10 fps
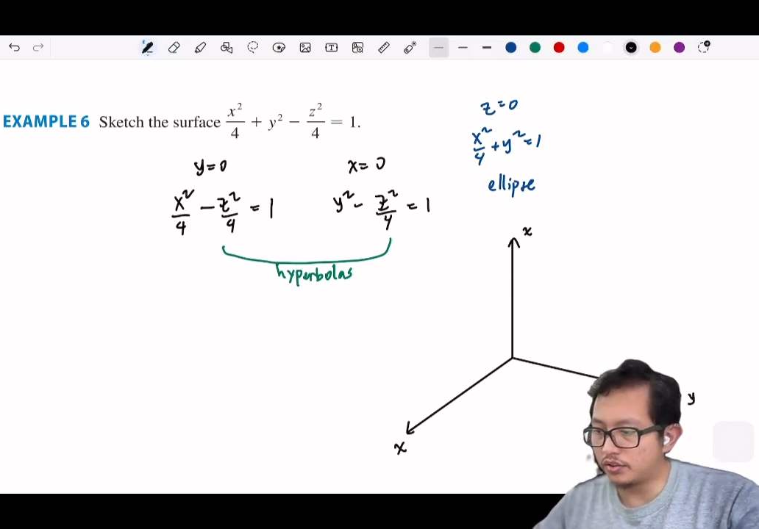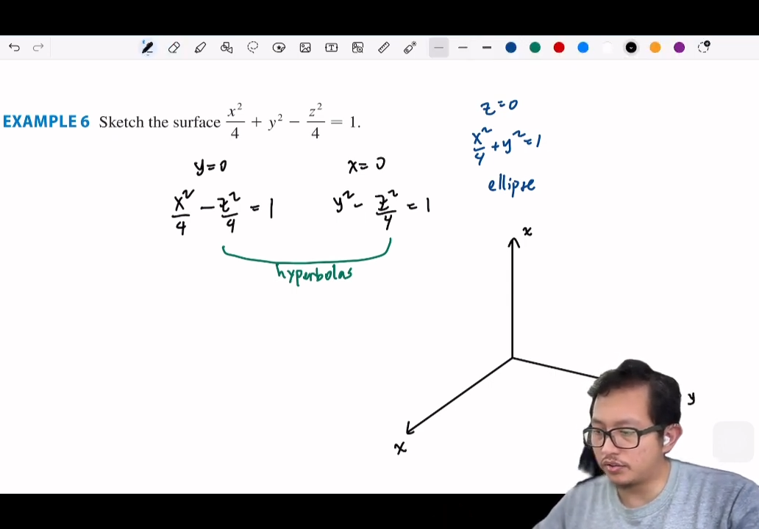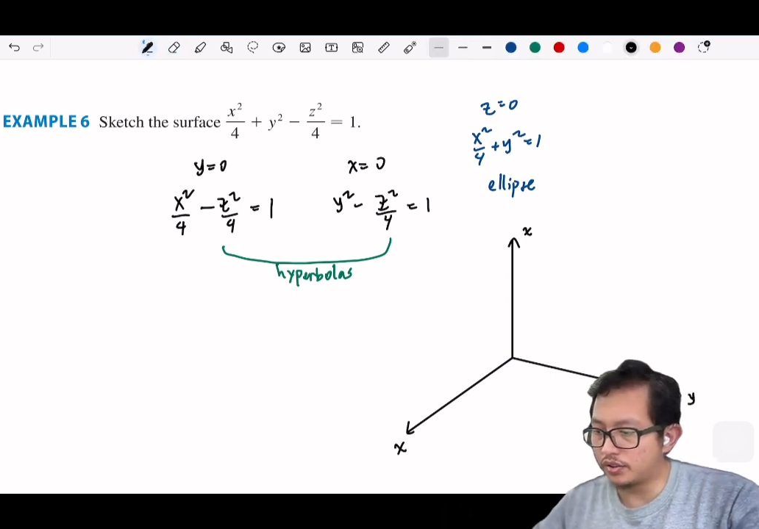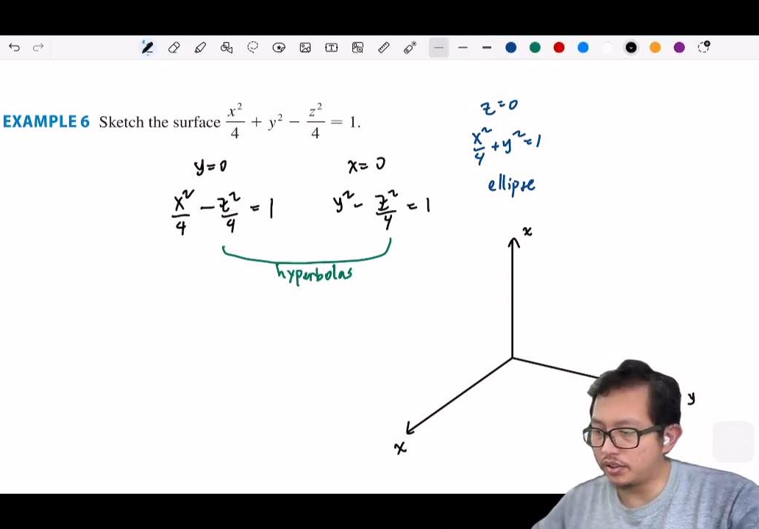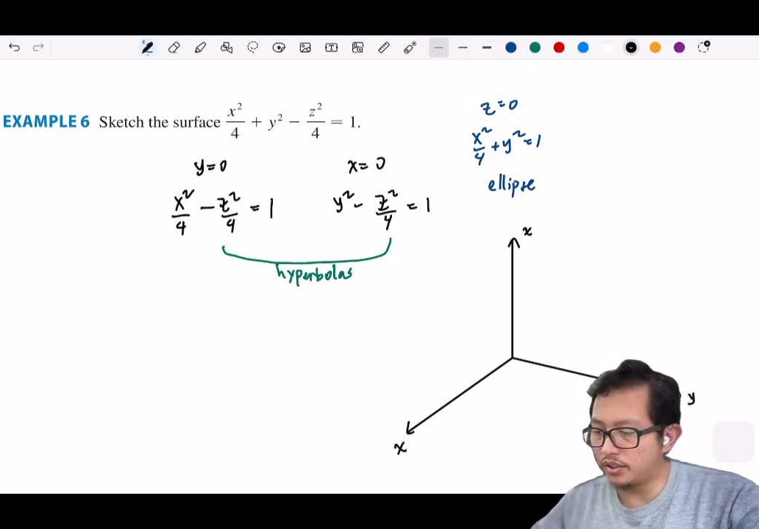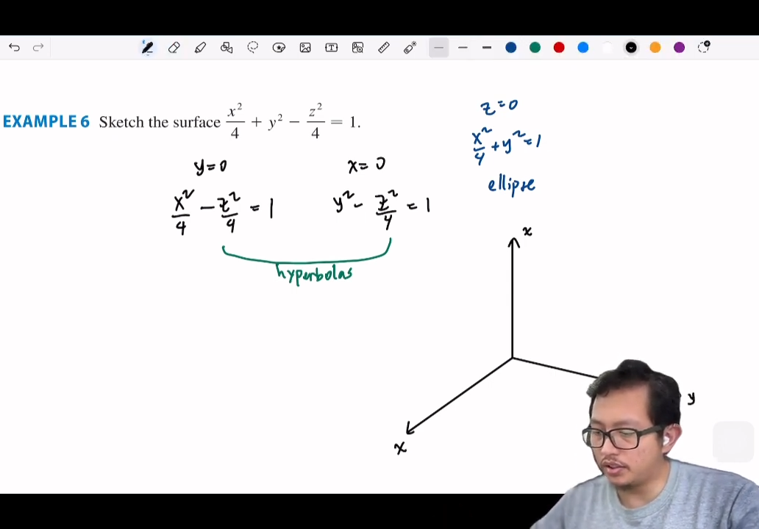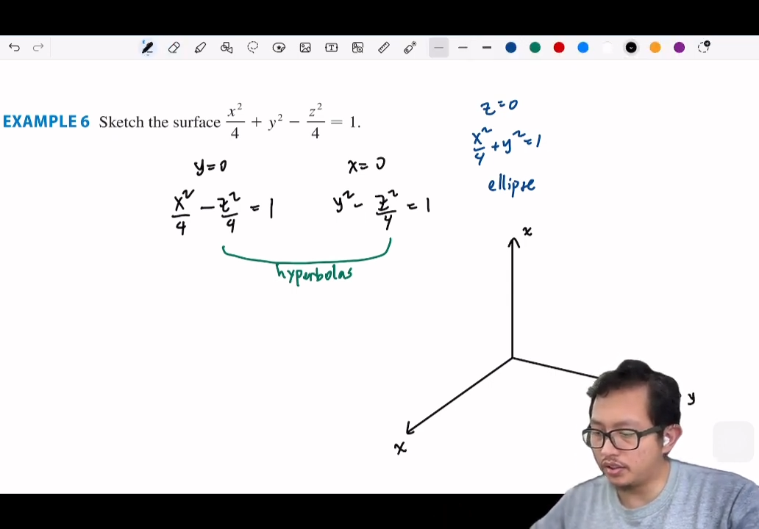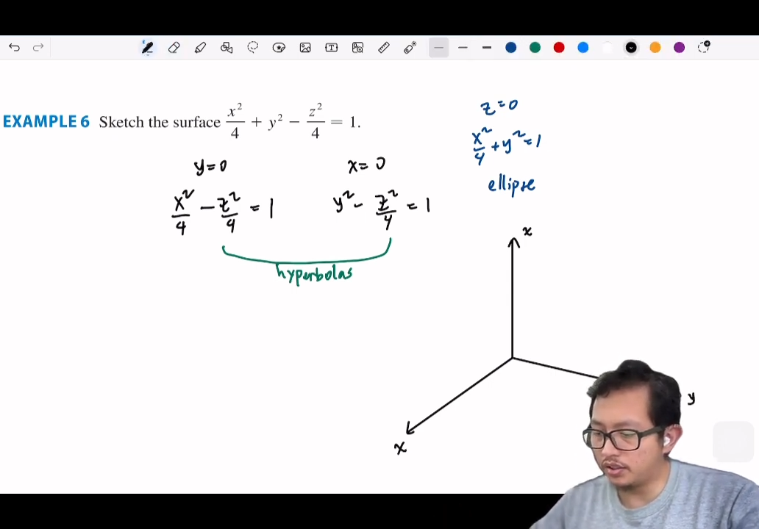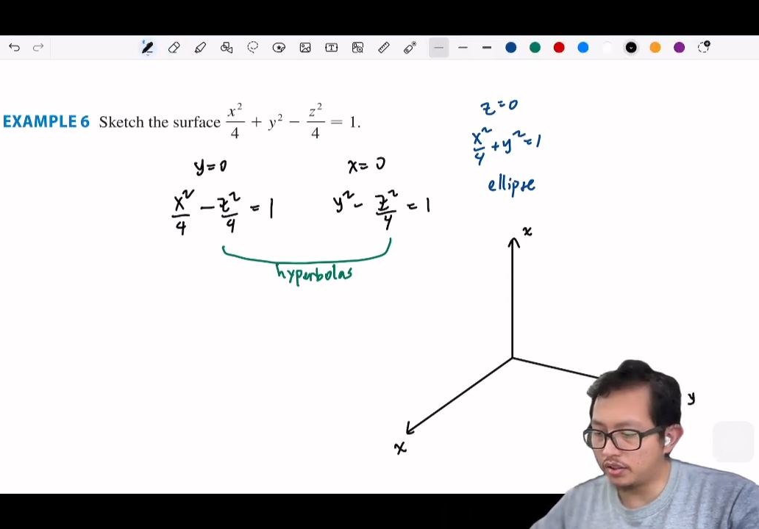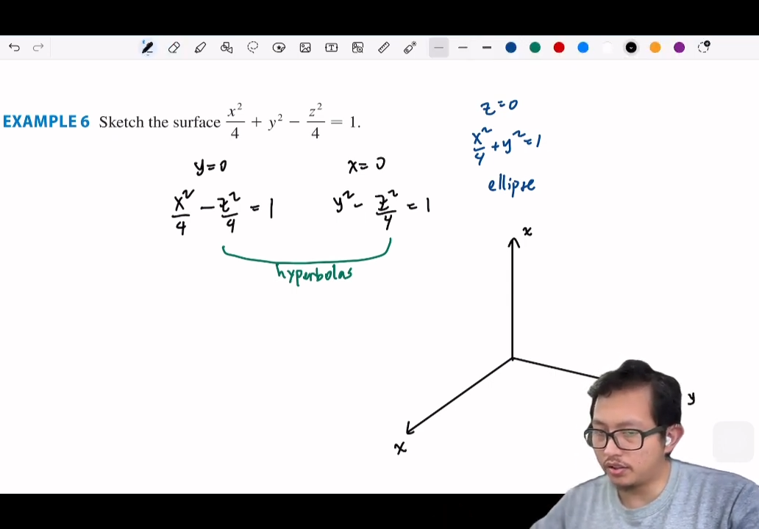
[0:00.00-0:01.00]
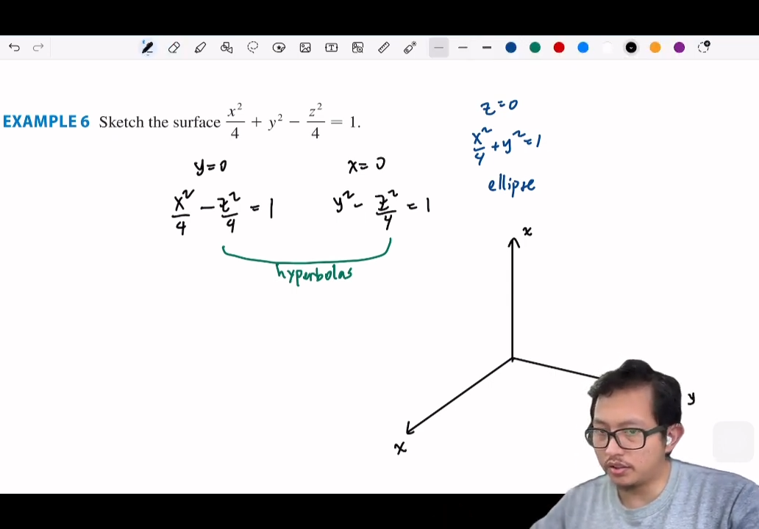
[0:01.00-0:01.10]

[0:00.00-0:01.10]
so z,